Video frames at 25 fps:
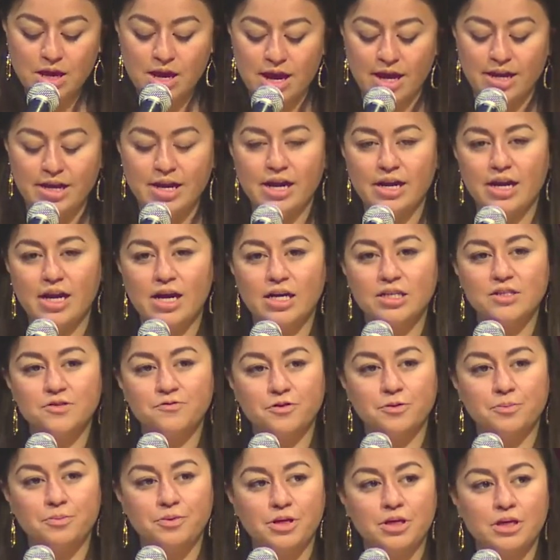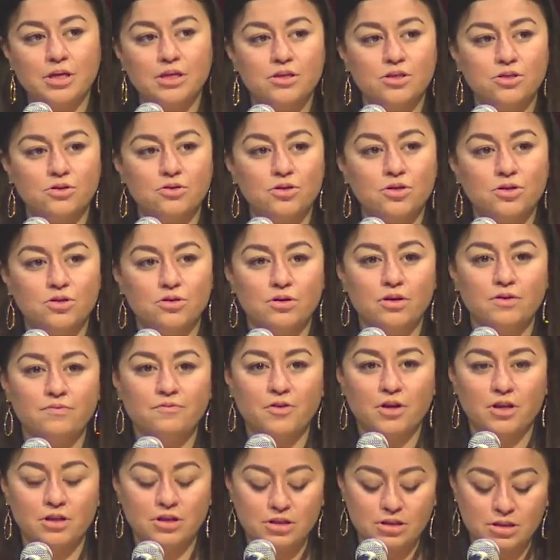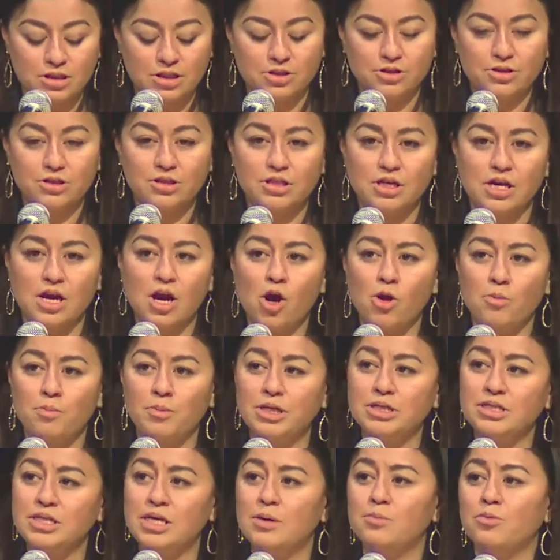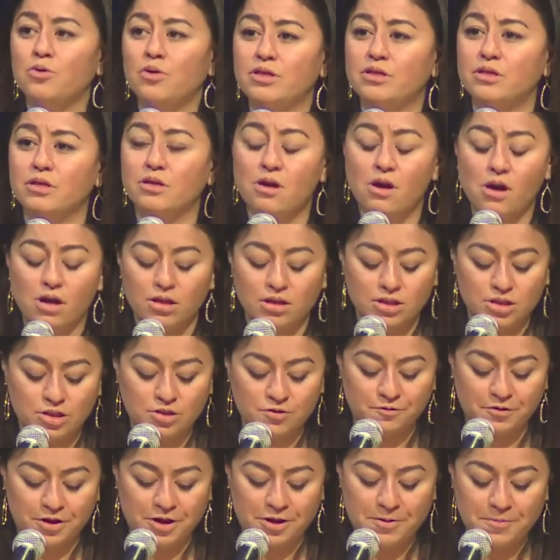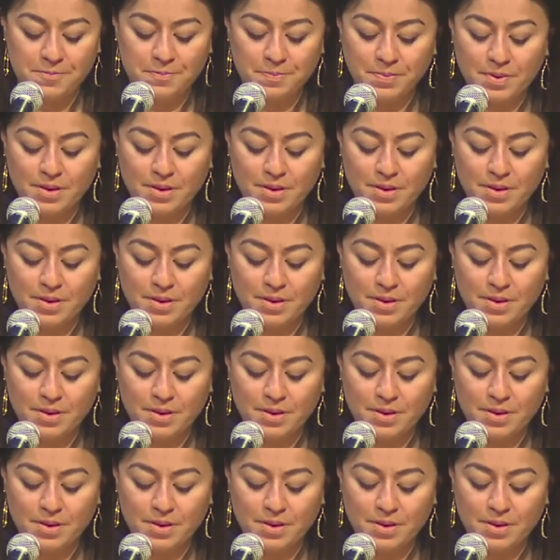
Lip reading: and had asked for PSU student volunteers to help me table at the college fair.